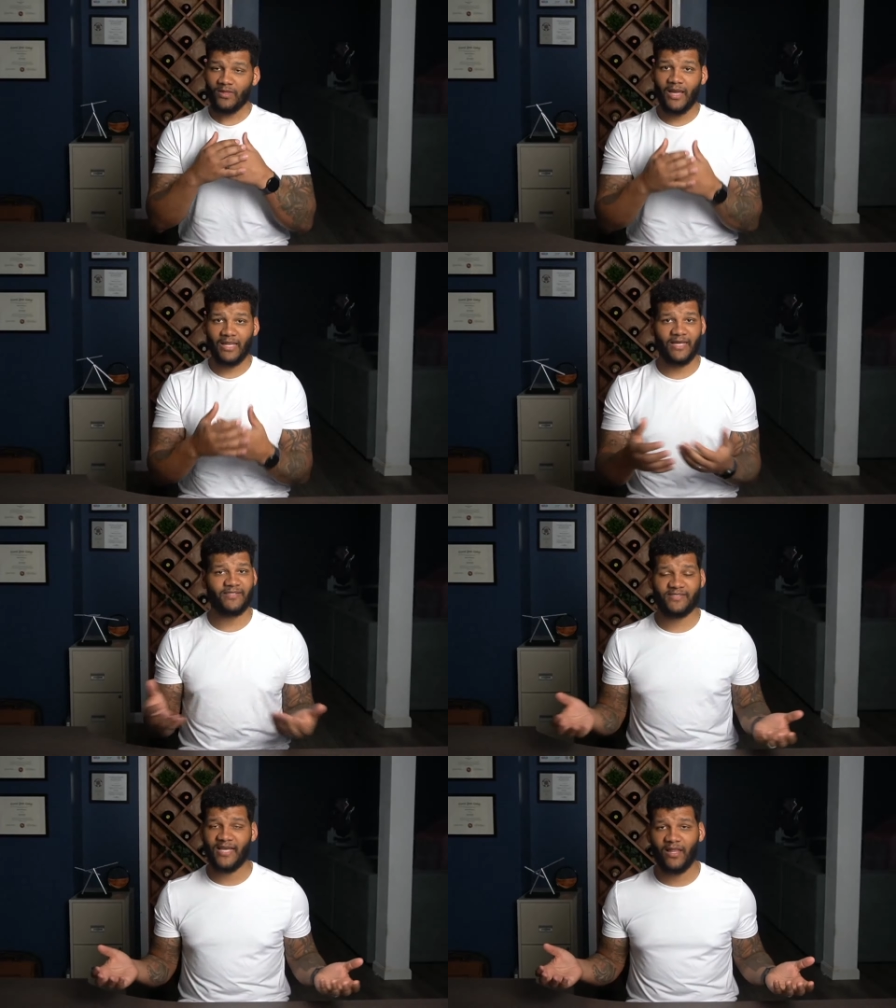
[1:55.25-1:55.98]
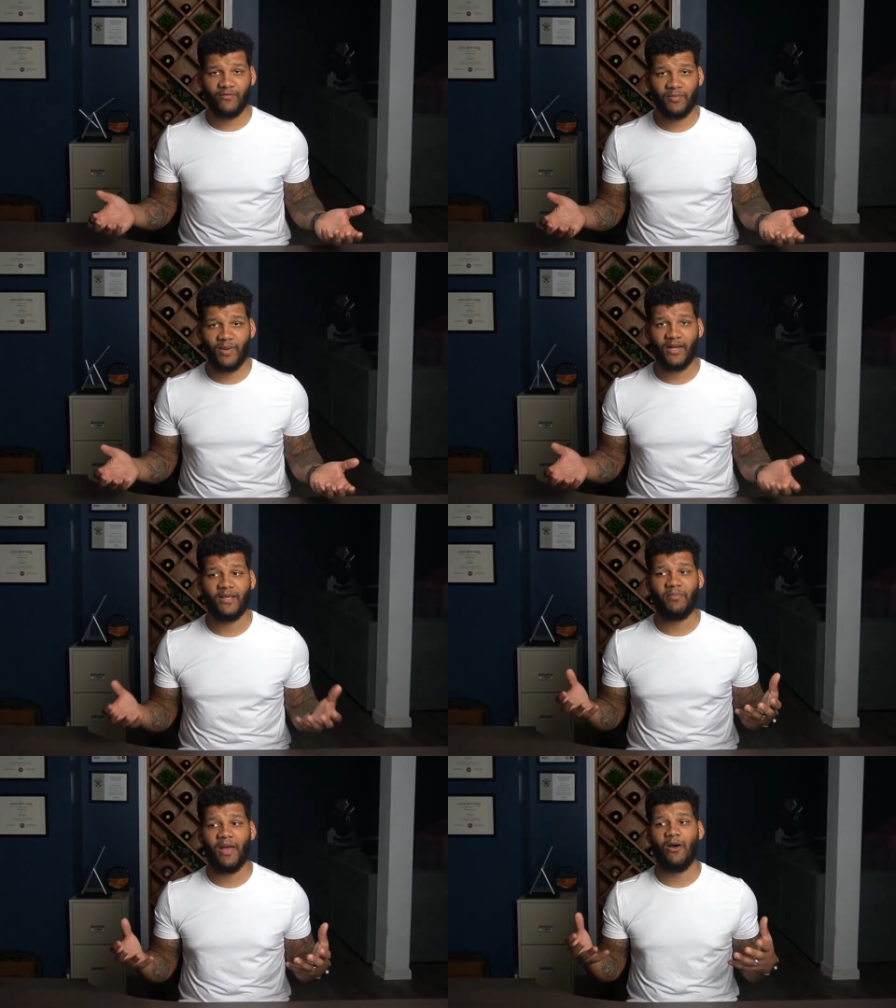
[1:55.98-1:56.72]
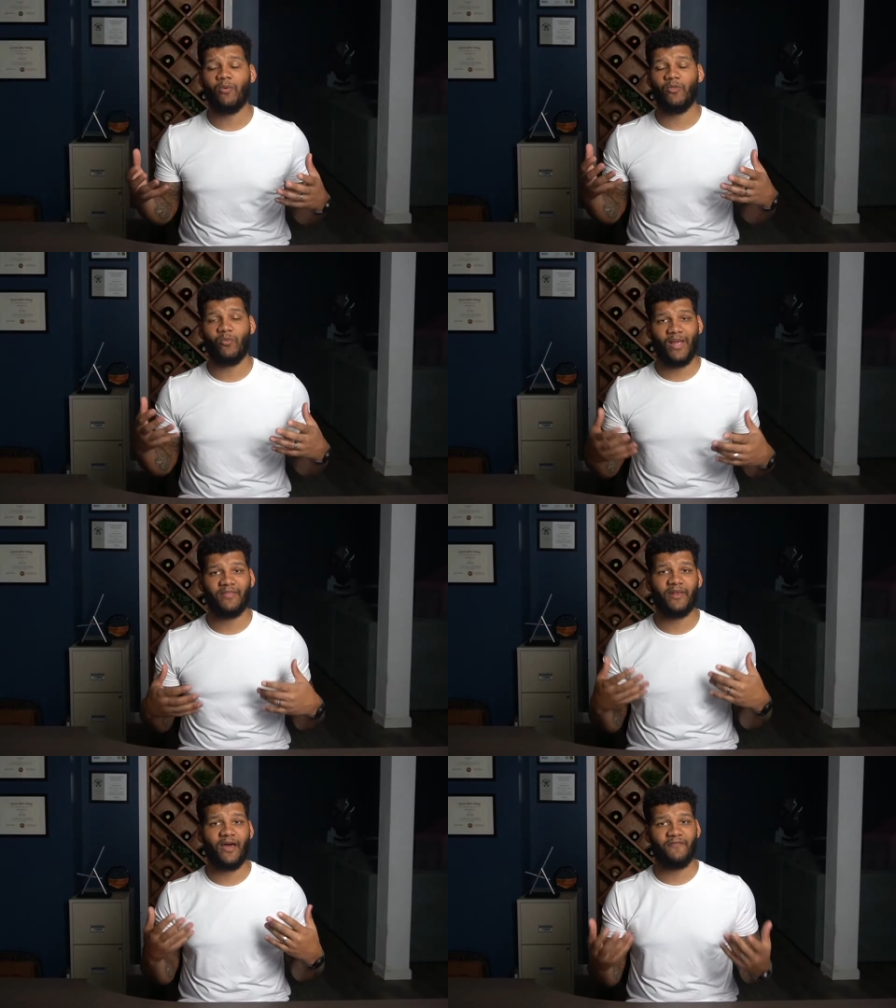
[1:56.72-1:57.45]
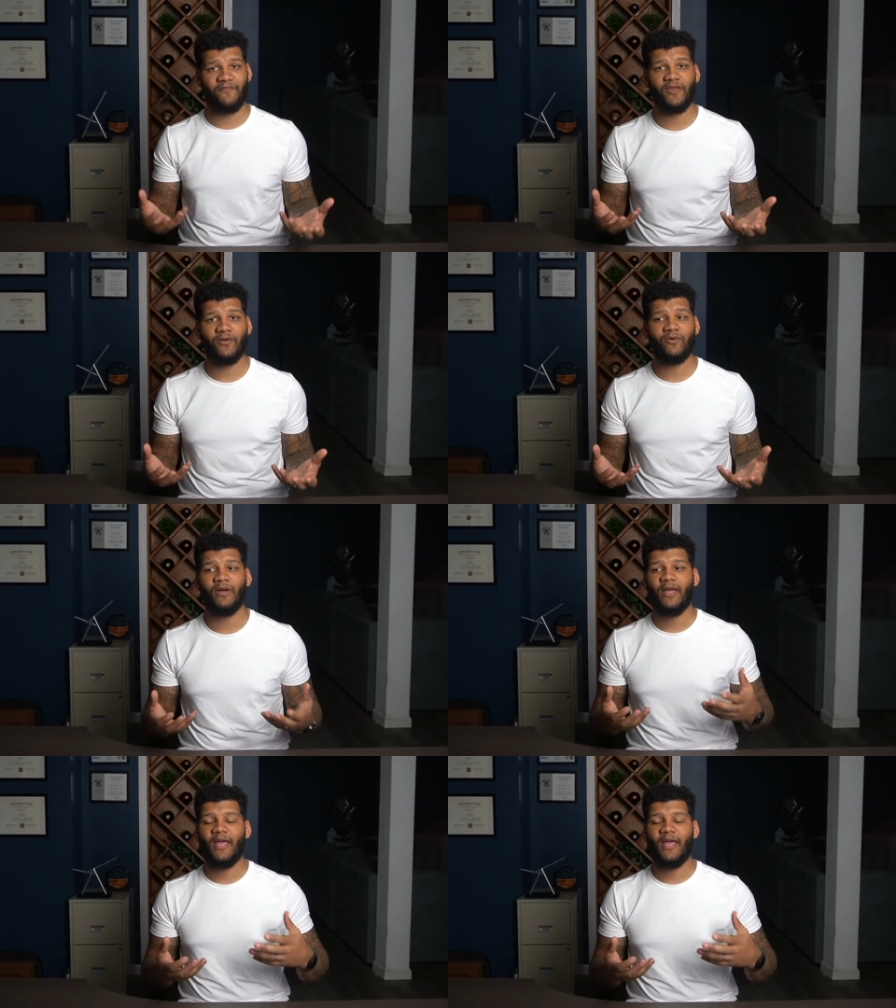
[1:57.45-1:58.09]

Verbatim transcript: I like to tell everybody about the way that I feel.